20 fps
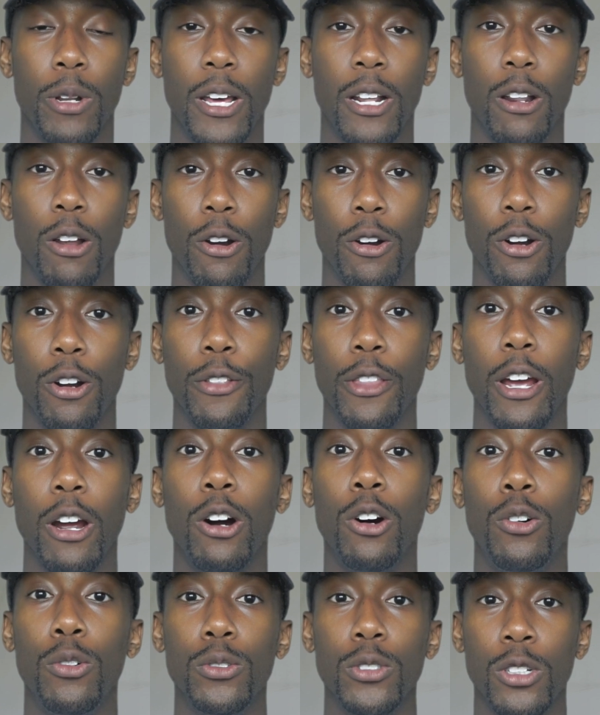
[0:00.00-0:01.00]
They learn on
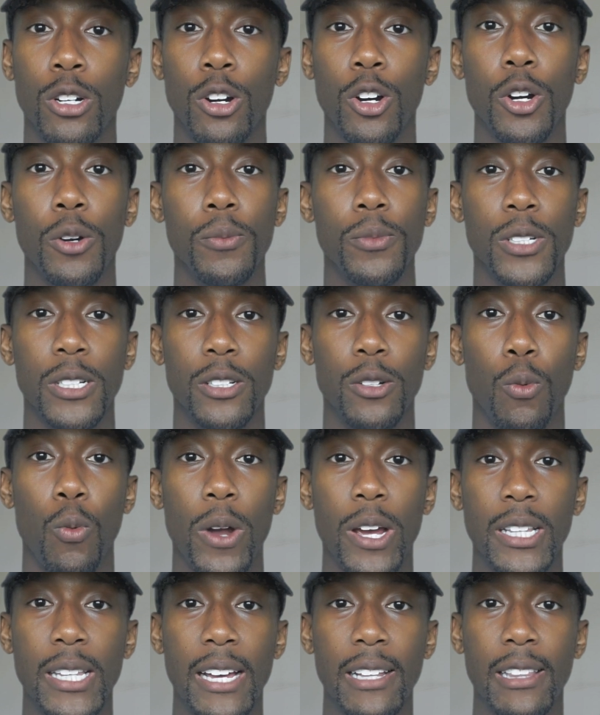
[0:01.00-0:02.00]
their own terms and the
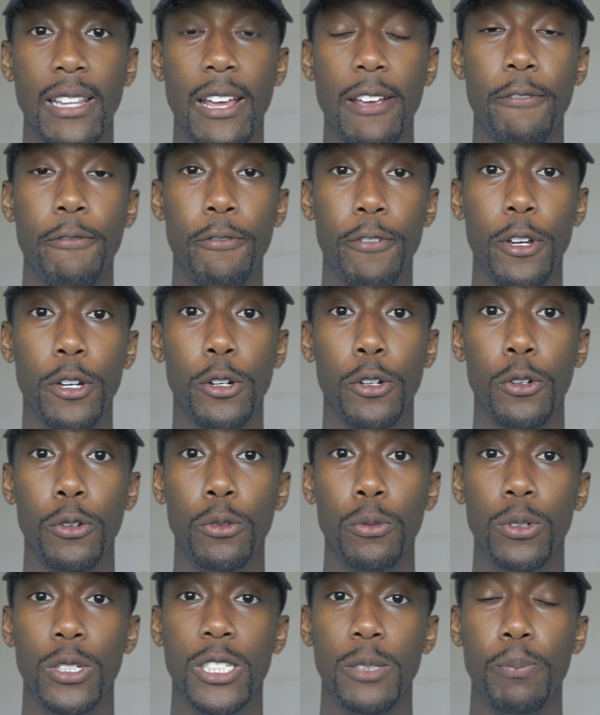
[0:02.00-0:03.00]
way that they
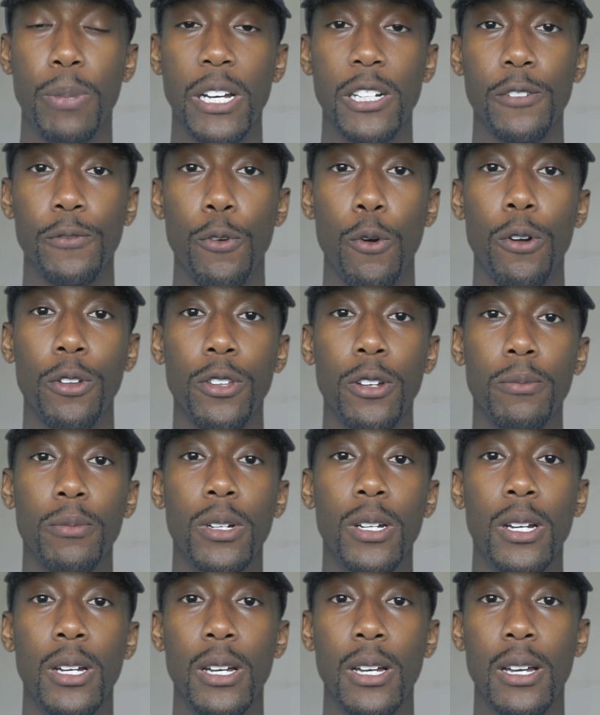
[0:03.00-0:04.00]
feel is best for them.